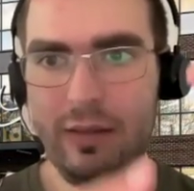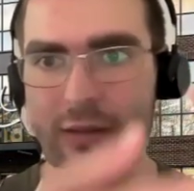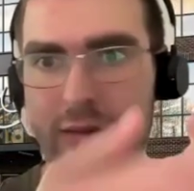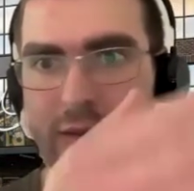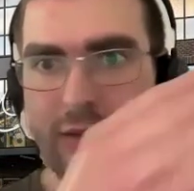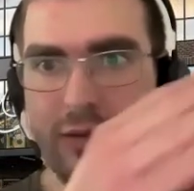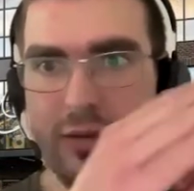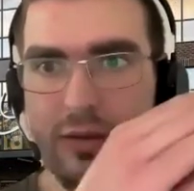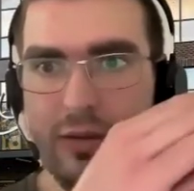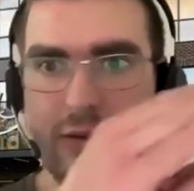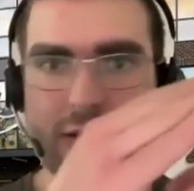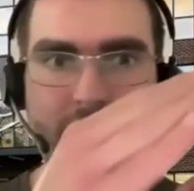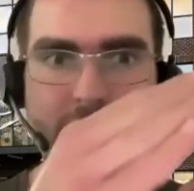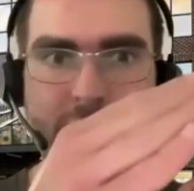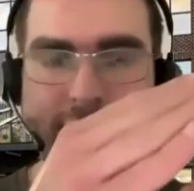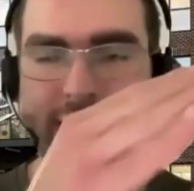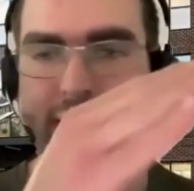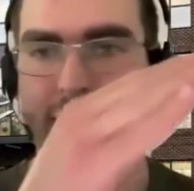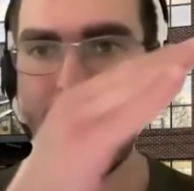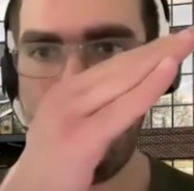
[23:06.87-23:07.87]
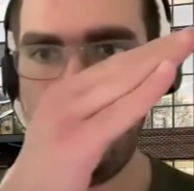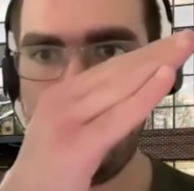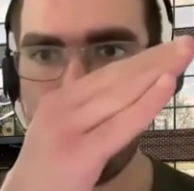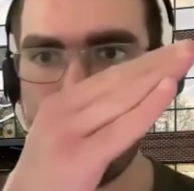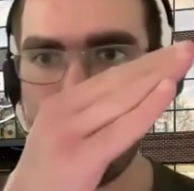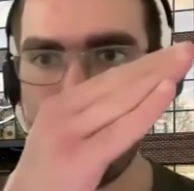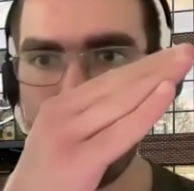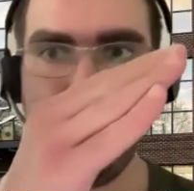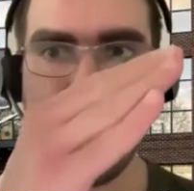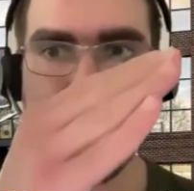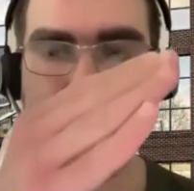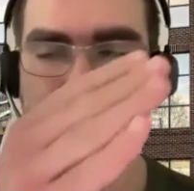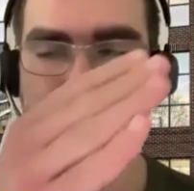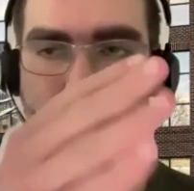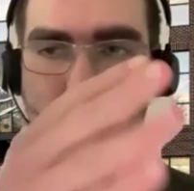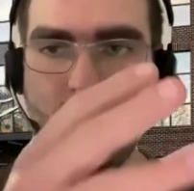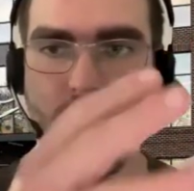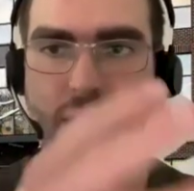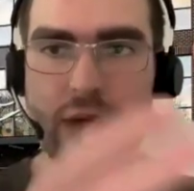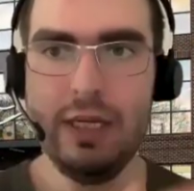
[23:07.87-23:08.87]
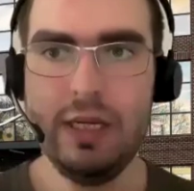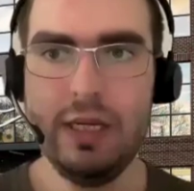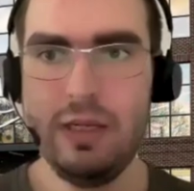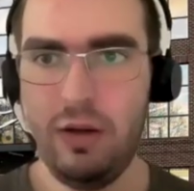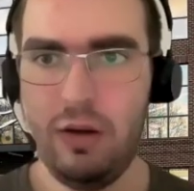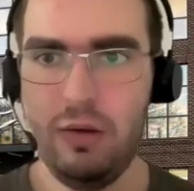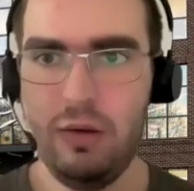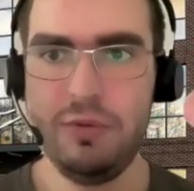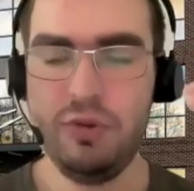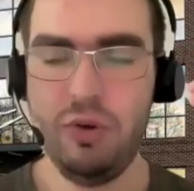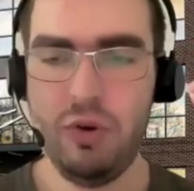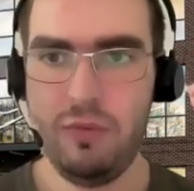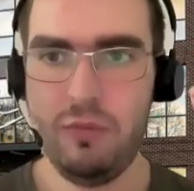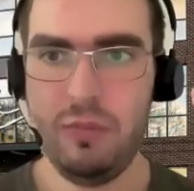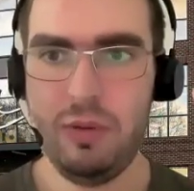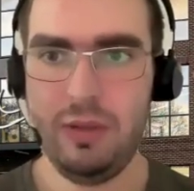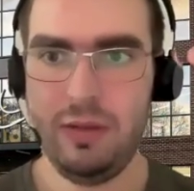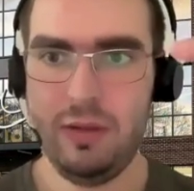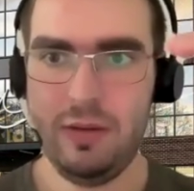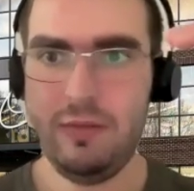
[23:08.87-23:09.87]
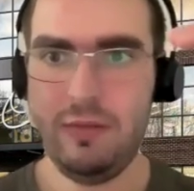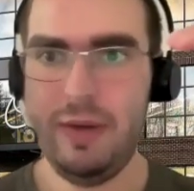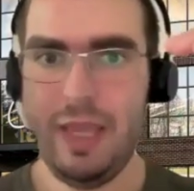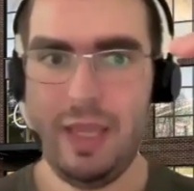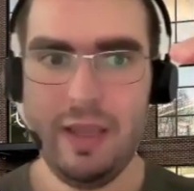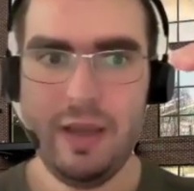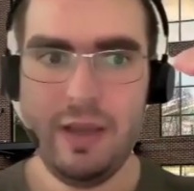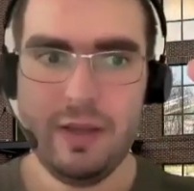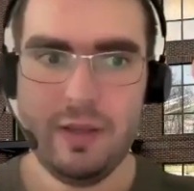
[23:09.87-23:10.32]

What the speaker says: let's say, module or observable way,